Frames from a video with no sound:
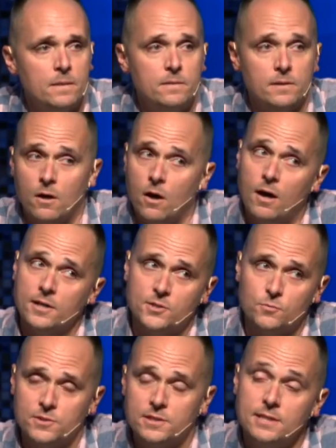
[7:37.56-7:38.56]
The cost
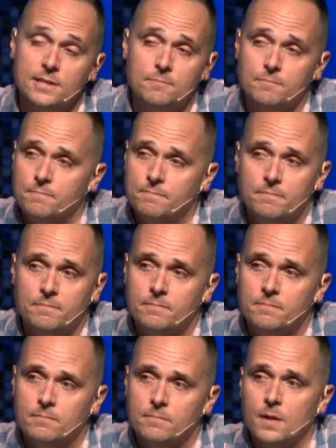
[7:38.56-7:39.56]
was deep.
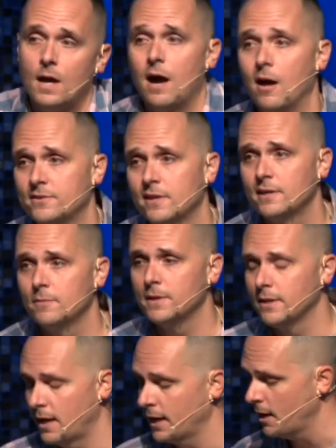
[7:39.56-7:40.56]
I'll tell you,
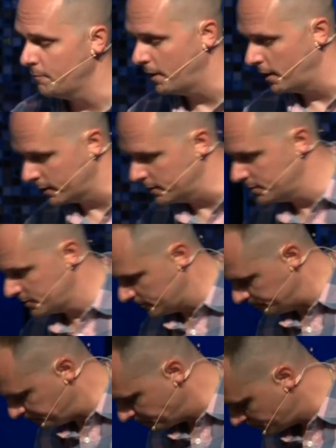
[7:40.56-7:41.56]
man, I got pockets,
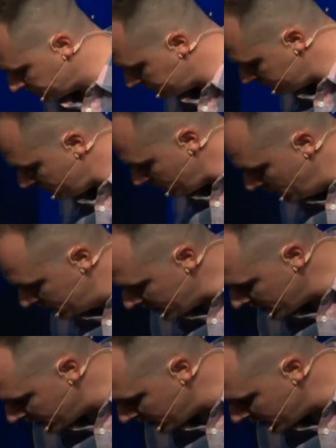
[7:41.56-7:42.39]
and they,